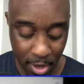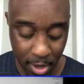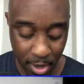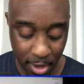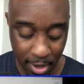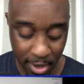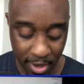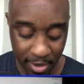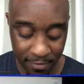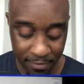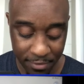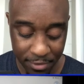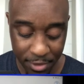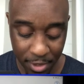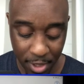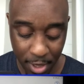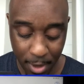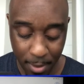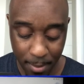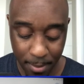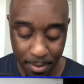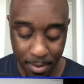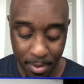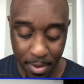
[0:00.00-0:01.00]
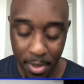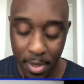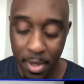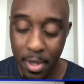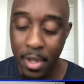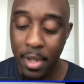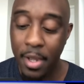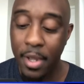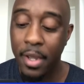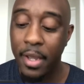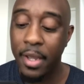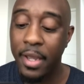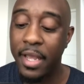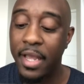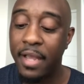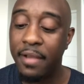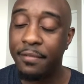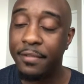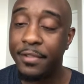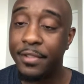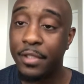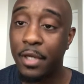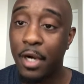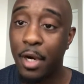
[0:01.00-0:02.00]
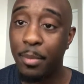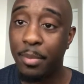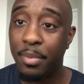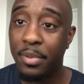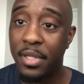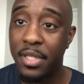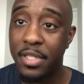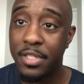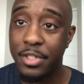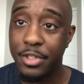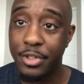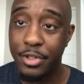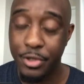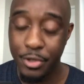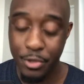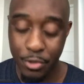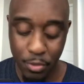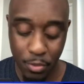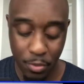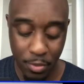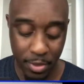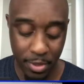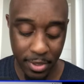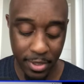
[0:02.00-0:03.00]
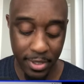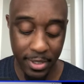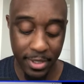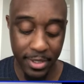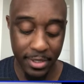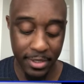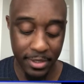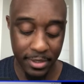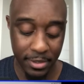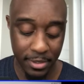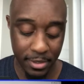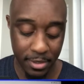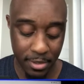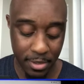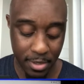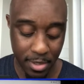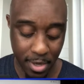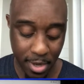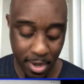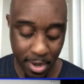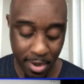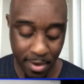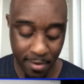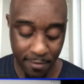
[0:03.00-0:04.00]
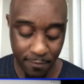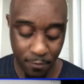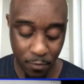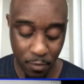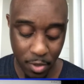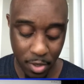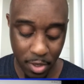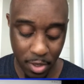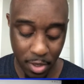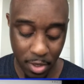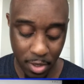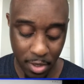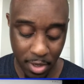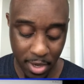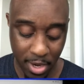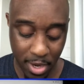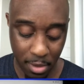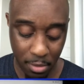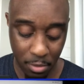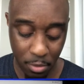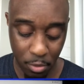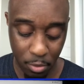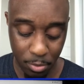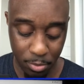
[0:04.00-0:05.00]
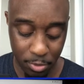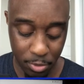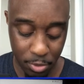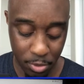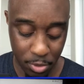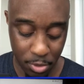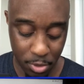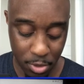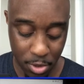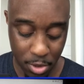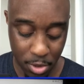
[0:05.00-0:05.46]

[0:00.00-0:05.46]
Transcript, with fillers: F sharp. F sharp plus two is half one. Oops.